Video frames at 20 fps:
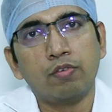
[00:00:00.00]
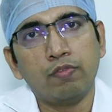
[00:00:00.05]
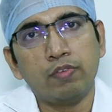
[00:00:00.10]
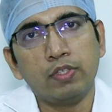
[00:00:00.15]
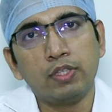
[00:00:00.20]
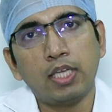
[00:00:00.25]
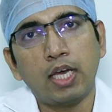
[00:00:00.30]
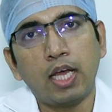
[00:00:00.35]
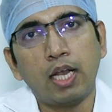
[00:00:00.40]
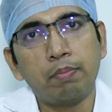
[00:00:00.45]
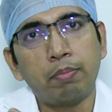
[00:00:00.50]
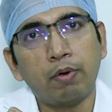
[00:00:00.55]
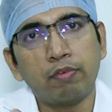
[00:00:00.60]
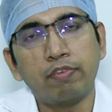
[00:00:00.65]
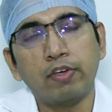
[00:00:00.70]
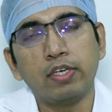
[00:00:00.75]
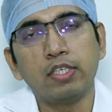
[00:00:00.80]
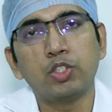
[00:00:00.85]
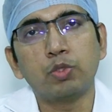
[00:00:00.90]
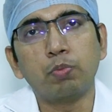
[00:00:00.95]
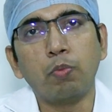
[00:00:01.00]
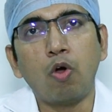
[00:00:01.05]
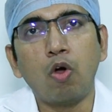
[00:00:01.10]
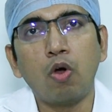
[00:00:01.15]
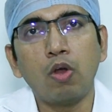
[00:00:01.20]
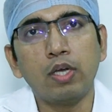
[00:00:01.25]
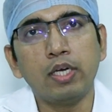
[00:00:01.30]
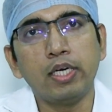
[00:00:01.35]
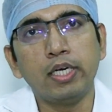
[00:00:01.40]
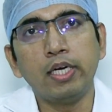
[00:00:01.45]
with the help of a
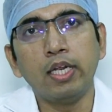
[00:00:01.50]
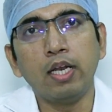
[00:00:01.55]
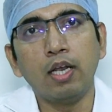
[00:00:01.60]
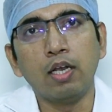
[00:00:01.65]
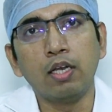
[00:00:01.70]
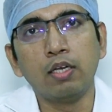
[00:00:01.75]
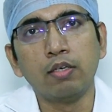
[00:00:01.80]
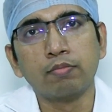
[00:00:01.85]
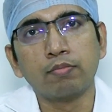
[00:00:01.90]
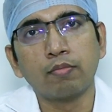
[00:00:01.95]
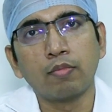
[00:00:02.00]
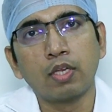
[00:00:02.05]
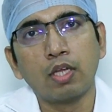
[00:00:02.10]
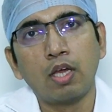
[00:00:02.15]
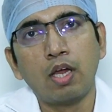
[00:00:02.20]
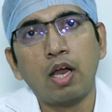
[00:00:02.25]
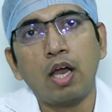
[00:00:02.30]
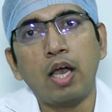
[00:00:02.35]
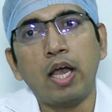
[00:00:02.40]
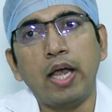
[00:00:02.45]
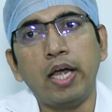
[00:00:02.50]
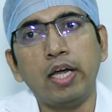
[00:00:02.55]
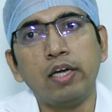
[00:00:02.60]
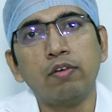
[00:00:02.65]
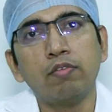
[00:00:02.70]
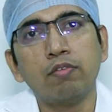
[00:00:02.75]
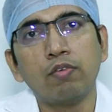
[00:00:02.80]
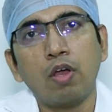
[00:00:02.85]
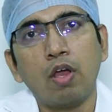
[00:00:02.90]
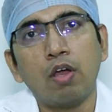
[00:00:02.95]
small needle,
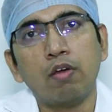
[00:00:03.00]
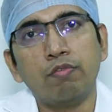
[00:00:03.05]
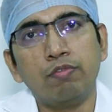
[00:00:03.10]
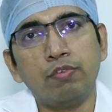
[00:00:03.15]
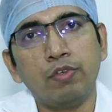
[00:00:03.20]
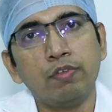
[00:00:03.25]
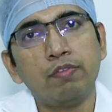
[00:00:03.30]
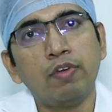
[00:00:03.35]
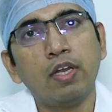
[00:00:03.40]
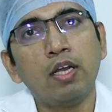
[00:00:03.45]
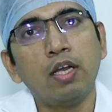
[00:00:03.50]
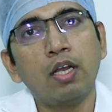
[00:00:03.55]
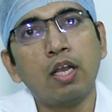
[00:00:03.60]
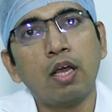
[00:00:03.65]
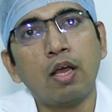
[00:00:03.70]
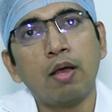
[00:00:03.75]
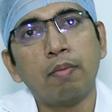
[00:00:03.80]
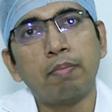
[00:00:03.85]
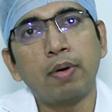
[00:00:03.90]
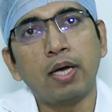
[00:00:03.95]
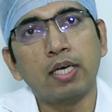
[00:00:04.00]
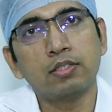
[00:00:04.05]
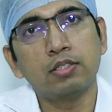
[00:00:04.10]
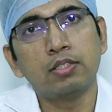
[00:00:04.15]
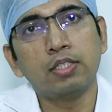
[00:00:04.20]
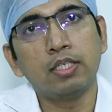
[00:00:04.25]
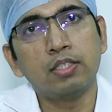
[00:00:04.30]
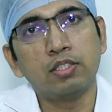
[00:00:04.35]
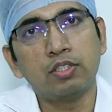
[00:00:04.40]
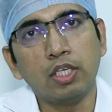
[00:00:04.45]
and we will
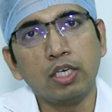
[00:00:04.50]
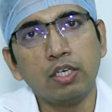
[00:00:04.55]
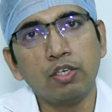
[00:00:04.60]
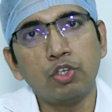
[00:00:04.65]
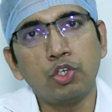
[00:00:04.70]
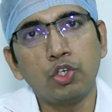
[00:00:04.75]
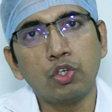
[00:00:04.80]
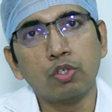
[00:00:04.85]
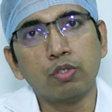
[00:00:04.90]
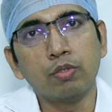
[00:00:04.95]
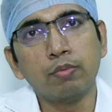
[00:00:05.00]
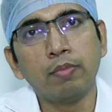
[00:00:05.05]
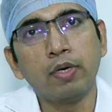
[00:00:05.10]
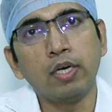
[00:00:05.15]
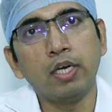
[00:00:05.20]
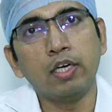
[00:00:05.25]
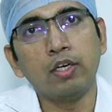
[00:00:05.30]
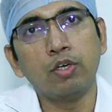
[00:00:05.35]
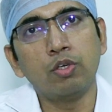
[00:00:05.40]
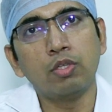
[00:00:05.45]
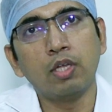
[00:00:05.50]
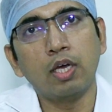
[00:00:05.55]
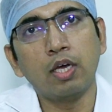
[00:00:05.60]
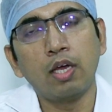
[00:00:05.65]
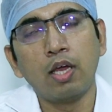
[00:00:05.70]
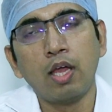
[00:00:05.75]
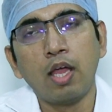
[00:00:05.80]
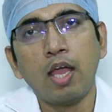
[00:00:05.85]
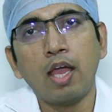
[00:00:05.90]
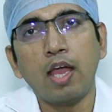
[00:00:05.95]
pass that thin tube into
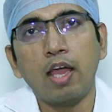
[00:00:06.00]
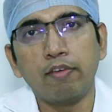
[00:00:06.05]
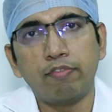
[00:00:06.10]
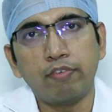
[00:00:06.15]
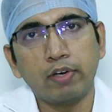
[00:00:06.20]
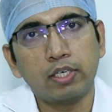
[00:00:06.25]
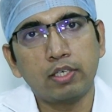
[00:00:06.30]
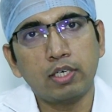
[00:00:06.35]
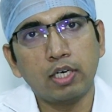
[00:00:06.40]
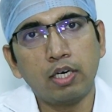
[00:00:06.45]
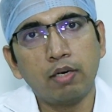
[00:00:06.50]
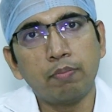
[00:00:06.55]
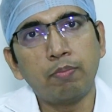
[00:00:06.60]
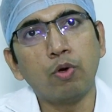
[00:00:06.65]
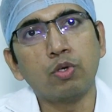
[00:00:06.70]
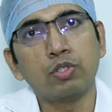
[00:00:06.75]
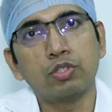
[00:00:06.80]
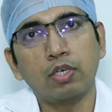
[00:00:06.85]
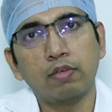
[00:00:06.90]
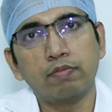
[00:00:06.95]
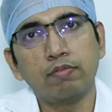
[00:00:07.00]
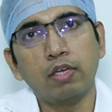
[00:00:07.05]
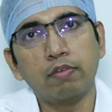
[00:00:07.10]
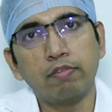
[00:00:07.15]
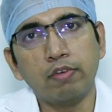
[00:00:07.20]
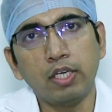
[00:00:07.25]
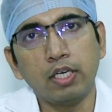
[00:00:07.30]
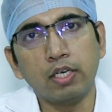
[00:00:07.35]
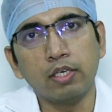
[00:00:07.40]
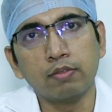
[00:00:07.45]
the affected portion of
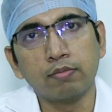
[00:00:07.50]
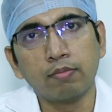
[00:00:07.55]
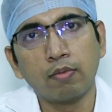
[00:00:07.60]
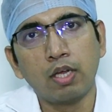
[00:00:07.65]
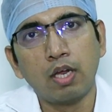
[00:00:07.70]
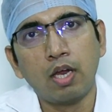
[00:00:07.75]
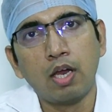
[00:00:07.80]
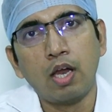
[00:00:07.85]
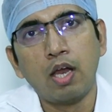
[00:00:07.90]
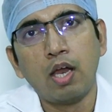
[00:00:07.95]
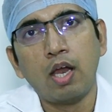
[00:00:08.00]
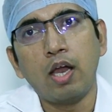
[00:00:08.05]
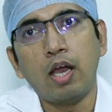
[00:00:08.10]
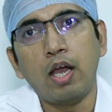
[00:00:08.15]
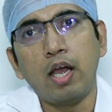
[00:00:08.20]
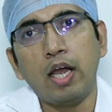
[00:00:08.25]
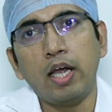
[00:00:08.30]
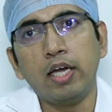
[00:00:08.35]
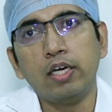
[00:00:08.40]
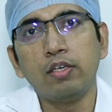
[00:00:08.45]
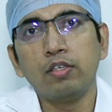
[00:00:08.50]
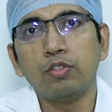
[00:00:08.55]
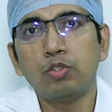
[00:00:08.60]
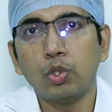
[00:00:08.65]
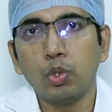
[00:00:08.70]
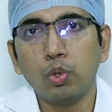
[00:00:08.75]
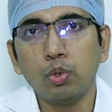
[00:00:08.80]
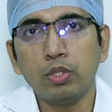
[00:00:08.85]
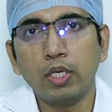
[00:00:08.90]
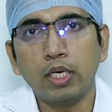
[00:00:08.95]
the vein, and
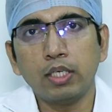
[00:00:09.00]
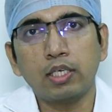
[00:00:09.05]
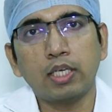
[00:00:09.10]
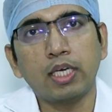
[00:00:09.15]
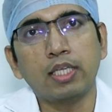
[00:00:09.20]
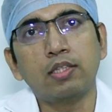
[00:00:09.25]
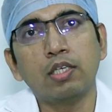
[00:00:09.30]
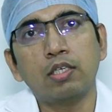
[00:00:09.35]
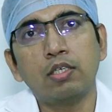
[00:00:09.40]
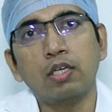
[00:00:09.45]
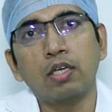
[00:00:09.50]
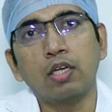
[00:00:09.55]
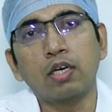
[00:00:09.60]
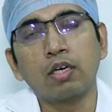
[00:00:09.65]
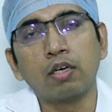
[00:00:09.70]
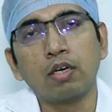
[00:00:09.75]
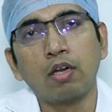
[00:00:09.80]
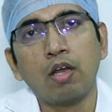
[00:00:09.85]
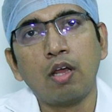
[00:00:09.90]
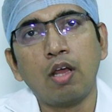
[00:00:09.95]
through that catheter